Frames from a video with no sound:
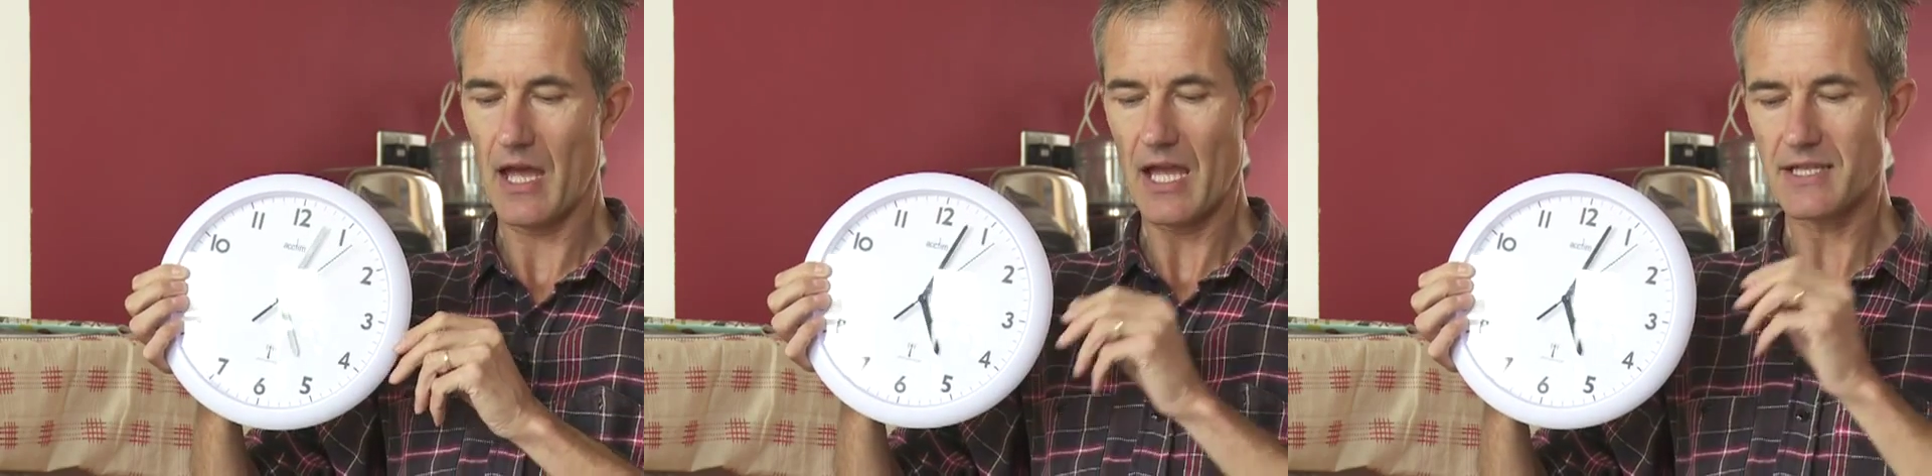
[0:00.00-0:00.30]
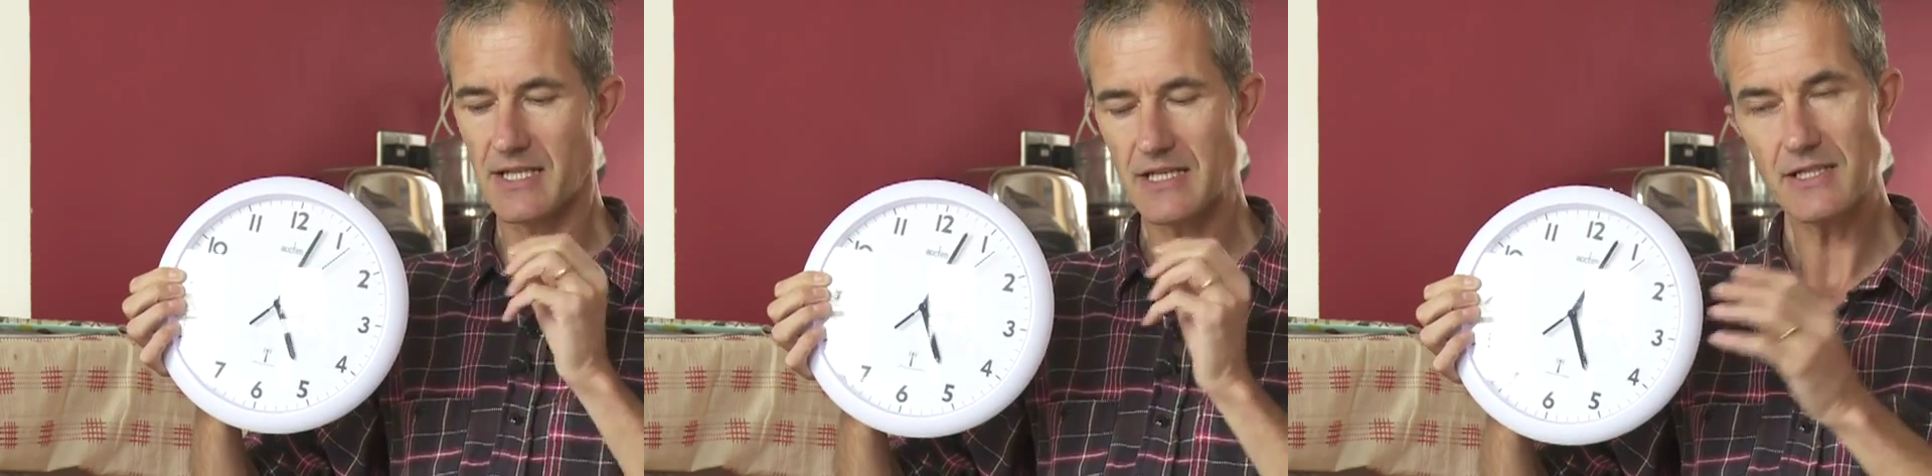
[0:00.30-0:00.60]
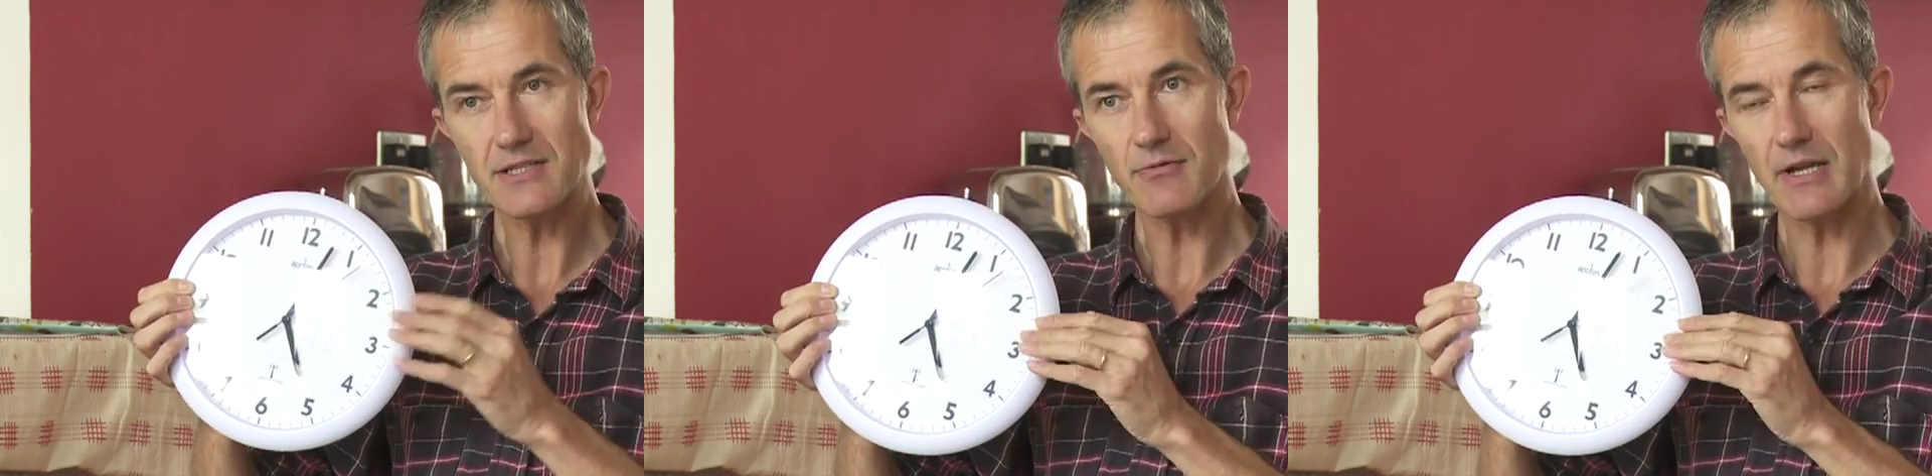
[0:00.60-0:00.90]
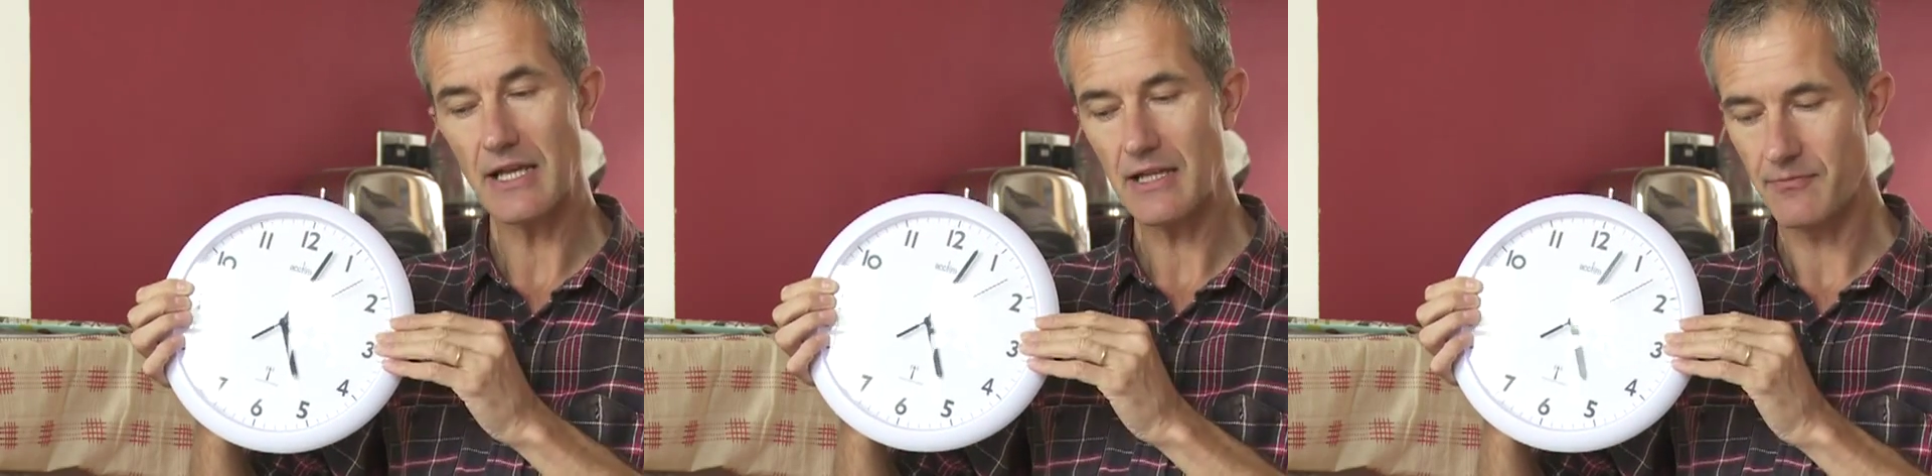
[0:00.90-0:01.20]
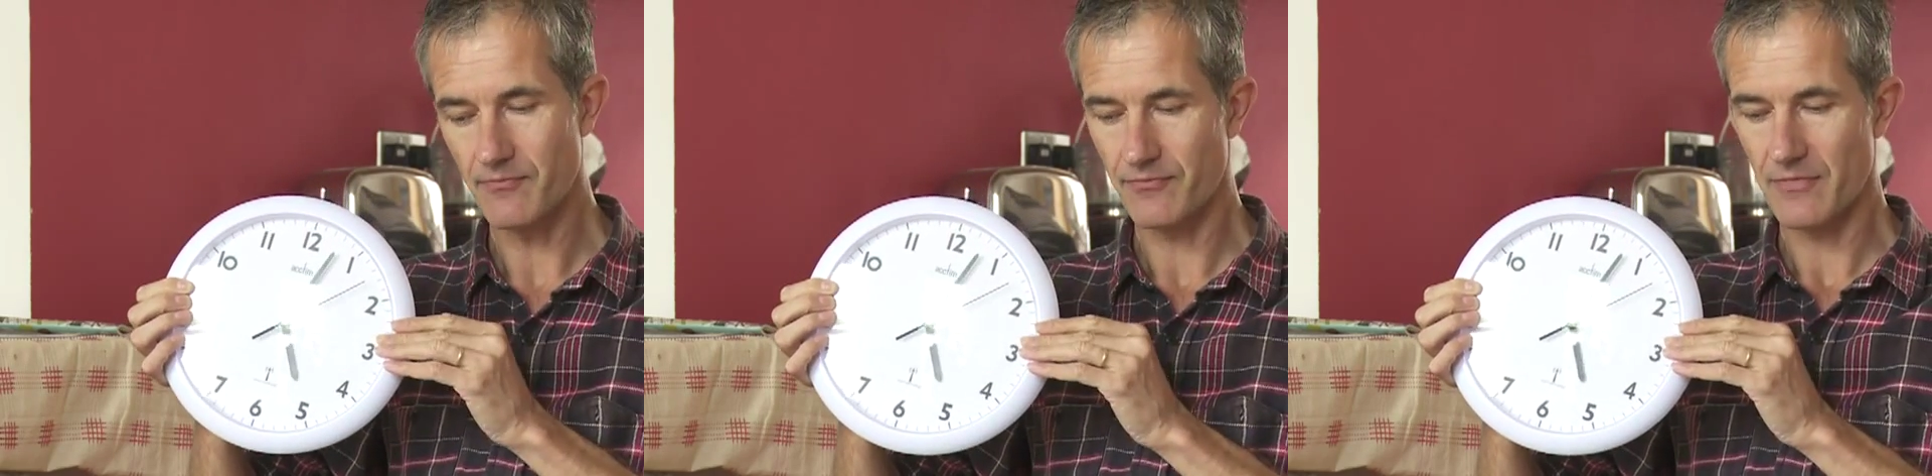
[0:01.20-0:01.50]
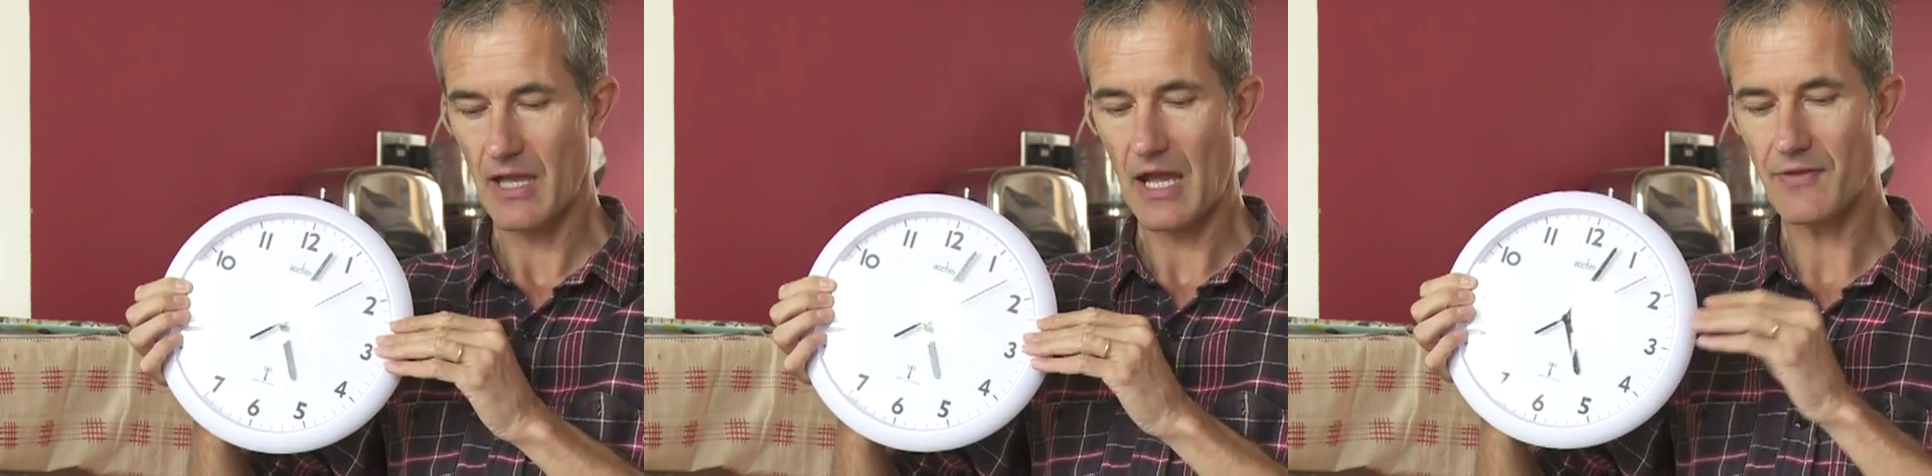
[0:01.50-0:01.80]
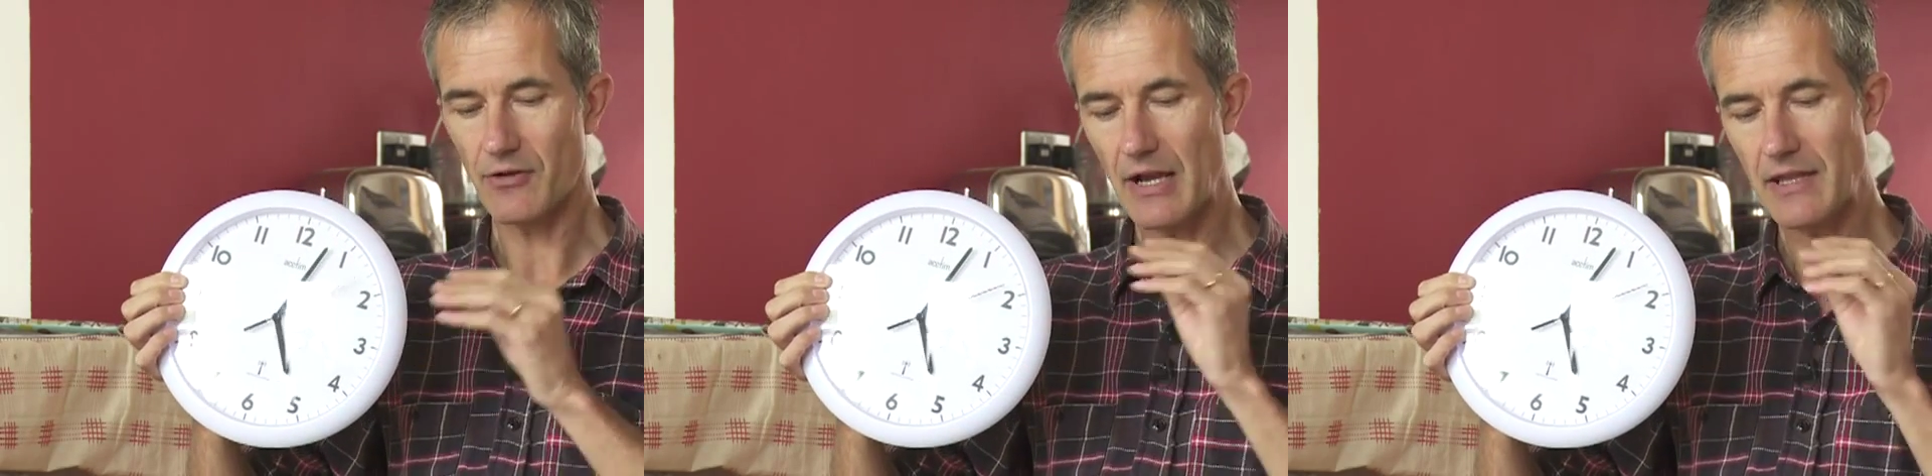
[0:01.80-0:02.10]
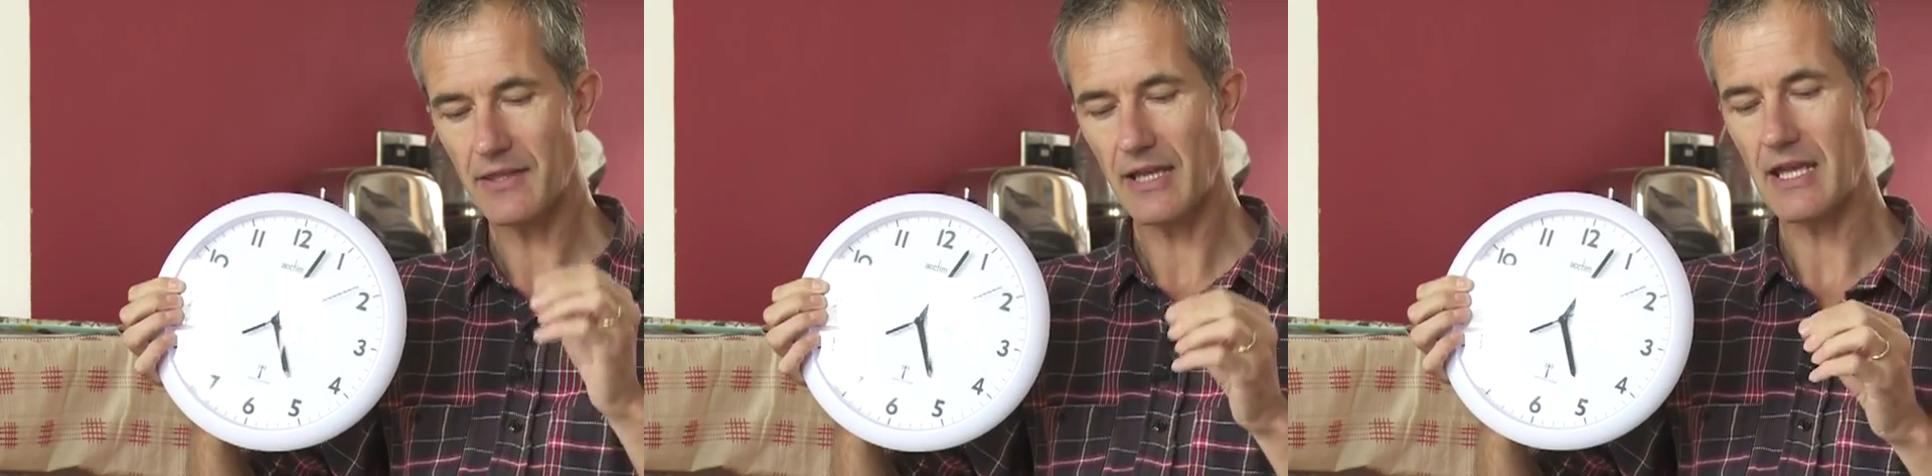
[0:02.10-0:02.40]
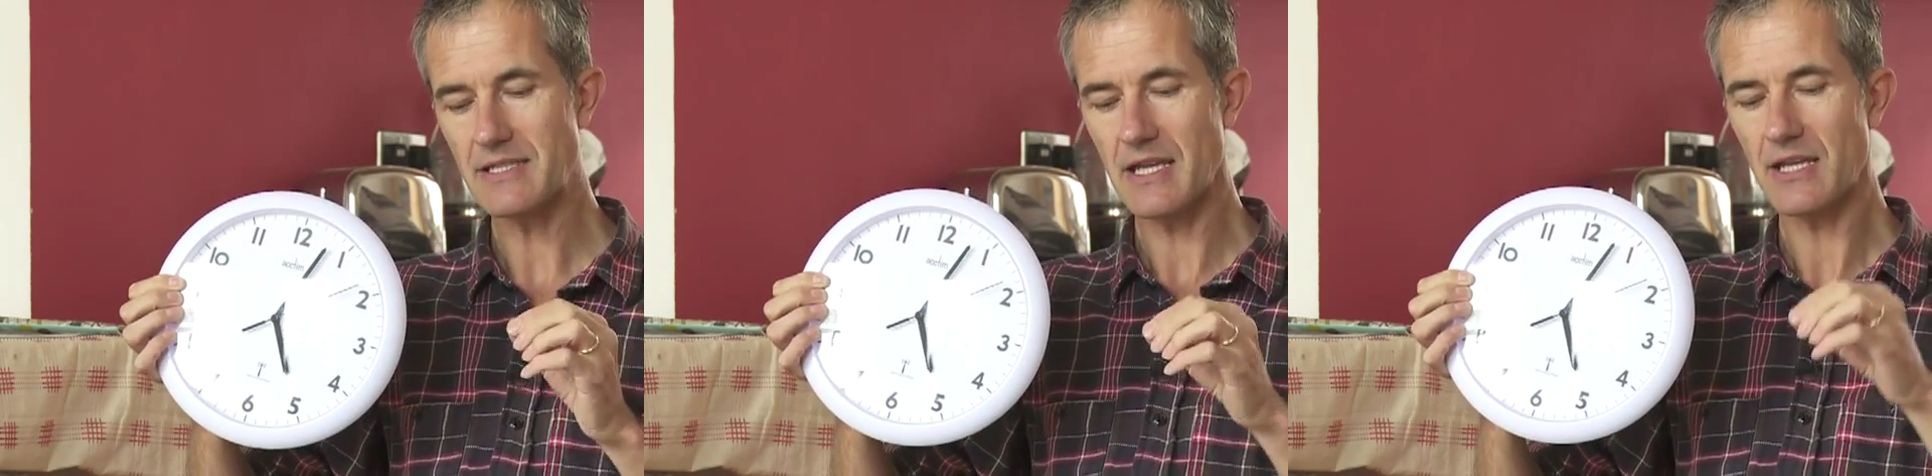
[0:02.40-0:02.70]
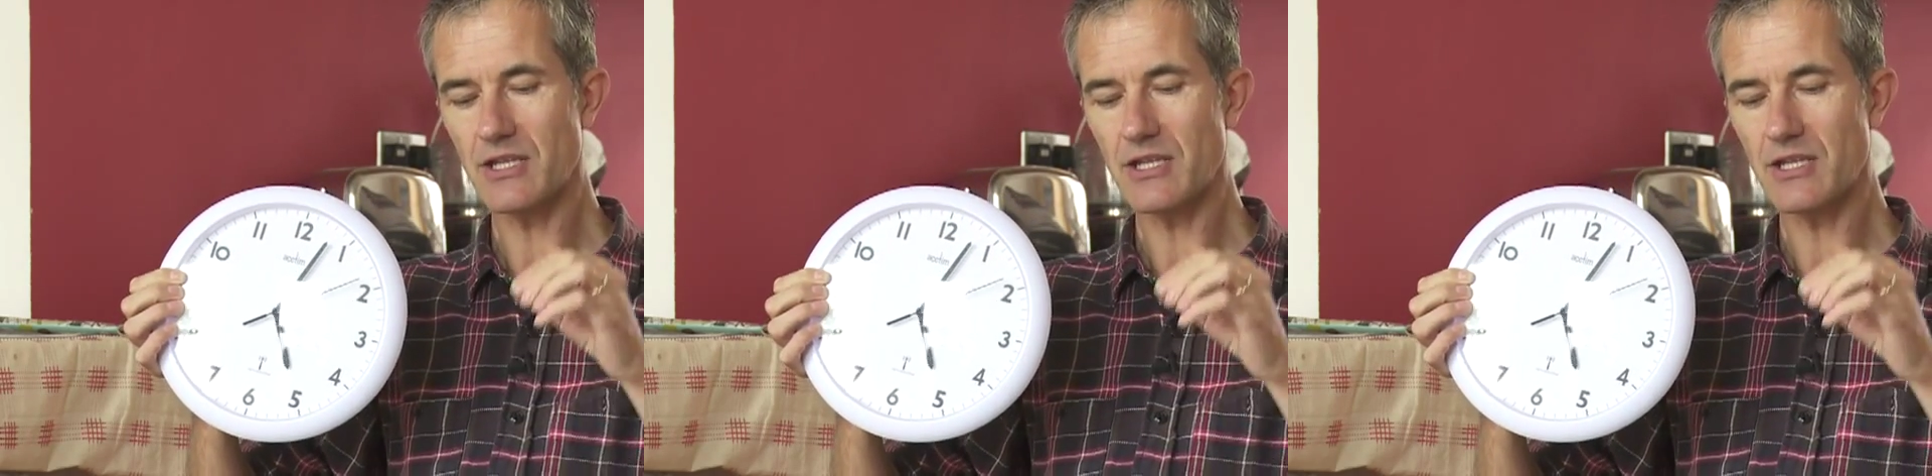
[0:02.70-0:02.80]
It's easy to read, and the great thing is it